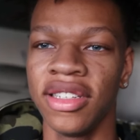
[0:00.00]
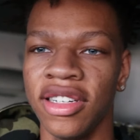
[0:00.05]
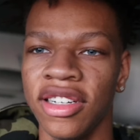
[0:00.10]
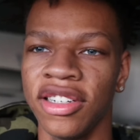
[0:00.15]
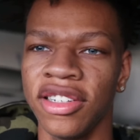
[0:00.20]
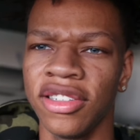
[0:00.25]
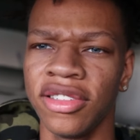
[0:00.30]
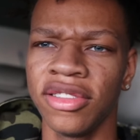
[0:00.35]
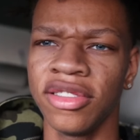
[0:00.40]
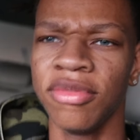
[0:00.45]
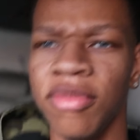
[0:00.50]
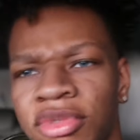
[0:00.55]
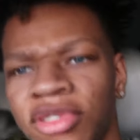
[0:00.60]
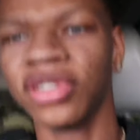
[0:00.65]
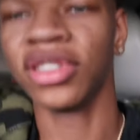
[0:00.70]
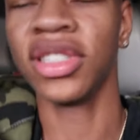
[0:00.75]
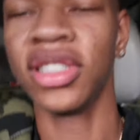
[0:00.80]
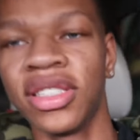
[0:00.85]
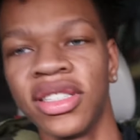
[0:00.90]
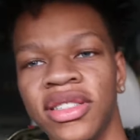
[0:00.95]
girls,
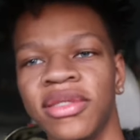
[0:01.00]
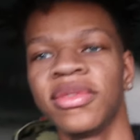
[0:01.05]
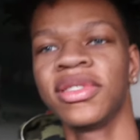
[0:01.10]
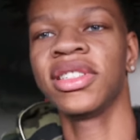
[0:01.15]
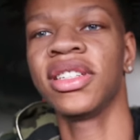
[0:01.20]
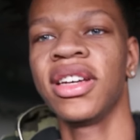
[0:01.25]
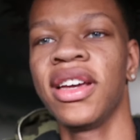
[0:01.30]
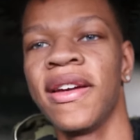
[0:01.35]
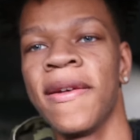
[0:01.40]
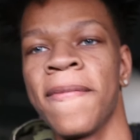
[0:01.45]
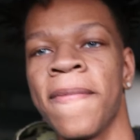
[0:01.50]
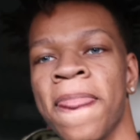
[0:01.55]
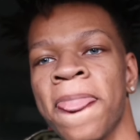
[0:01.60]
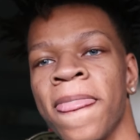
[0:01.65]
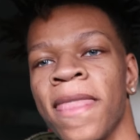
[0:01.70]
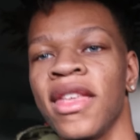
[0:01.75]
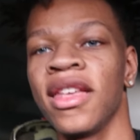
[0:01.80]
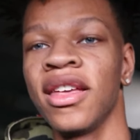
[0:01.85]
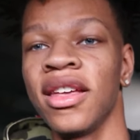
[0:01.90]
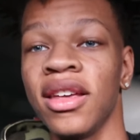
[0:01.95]
boys, you know what I'm saying?
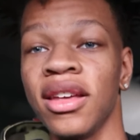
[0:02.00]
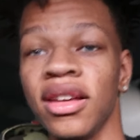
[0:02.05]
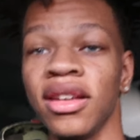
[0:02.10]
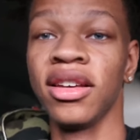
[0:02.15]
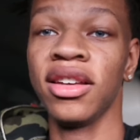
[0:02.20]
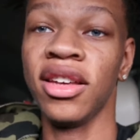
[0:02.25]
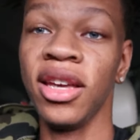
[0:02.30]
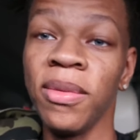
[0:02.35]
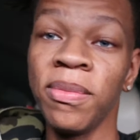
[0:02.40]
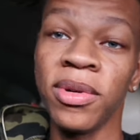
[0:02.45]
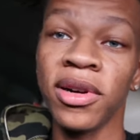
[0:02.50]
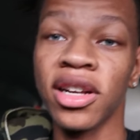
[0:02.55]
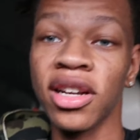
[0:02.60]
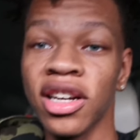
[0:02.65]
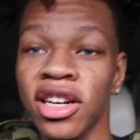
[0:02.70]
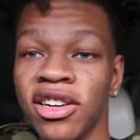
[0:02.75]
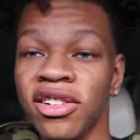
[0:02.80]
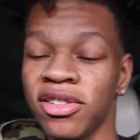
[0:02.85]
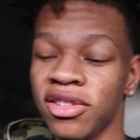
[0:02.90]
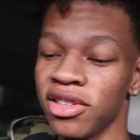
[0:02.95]
Keep a
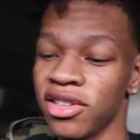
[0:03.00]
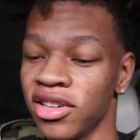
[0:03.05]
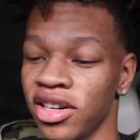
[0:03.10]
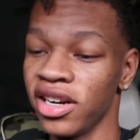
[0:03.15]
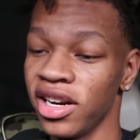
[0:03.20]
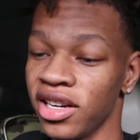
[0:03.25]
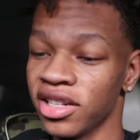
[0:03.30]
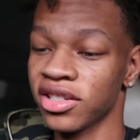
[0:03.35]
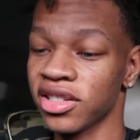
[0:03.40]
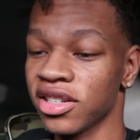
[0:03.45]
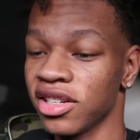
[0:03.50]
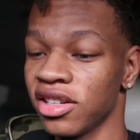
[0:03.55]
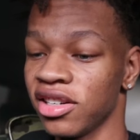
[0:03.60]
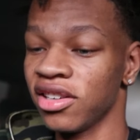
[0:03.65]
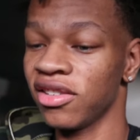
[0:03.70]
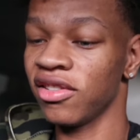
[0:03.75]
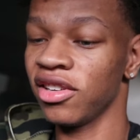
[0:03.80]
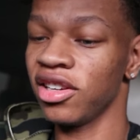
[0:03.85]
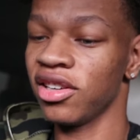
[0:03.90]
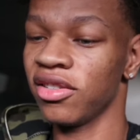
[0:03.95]
cologne or extra
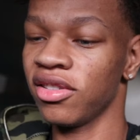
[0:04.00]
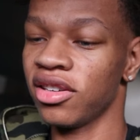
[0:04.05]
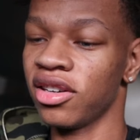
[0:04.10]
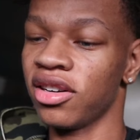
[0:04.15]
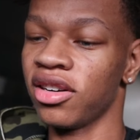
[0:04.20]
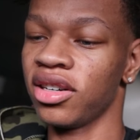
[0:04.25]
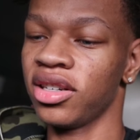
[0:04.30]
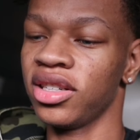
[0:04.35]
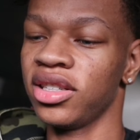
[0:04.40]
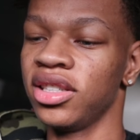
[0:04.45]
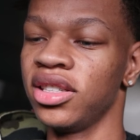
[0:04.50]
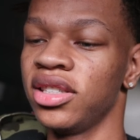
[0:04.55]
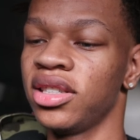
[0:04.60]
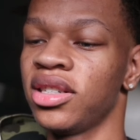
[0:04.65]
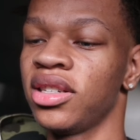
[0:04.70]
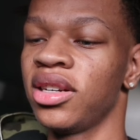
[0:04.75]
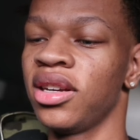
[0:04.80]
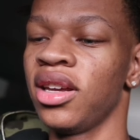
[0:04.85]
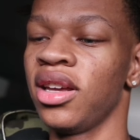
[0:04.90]
cologne in your car, cause